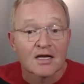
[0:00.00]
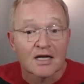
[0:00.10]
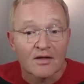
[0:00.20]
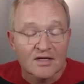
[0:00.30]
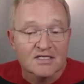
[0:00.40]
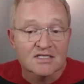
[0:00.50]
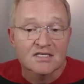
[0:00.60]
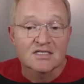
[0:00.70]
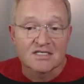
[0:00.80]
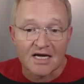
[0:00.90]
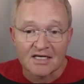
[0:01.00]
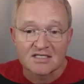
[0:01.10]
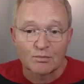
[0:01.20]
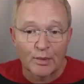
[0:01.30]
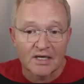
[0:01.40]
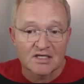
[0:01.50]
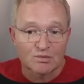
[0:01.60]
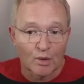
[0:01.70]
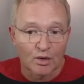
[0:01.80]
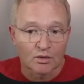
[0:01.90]
Now this is a text-based
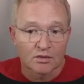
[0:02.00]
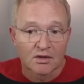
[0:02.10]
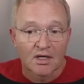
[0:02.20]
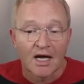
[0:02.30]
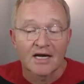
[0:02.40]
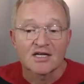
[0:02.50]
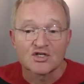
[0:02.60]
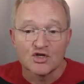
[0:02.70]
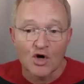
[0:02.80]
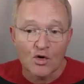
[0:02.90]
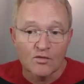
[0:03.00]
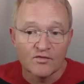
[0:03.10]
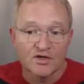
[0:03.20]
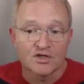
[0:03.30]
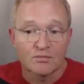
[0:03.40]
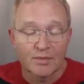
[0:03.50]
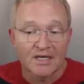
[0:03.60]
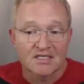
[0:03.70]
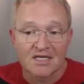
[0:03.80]
model and has no vision-based